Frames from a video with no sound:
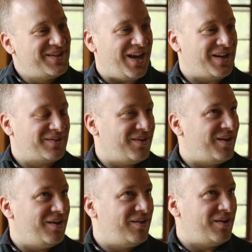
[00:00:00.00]
they had
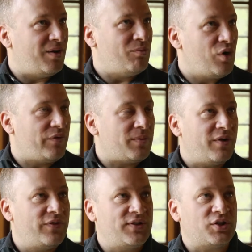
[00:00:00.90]
uh, uh, more of
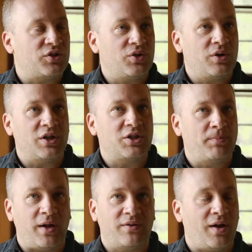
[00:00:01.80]
a physician
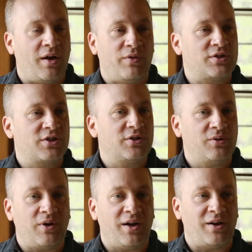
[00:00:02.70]
shortage, but it was
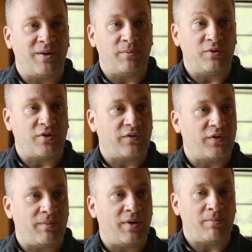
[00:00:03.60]
so highly
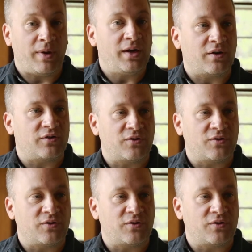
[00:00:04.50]
abusive in, in medical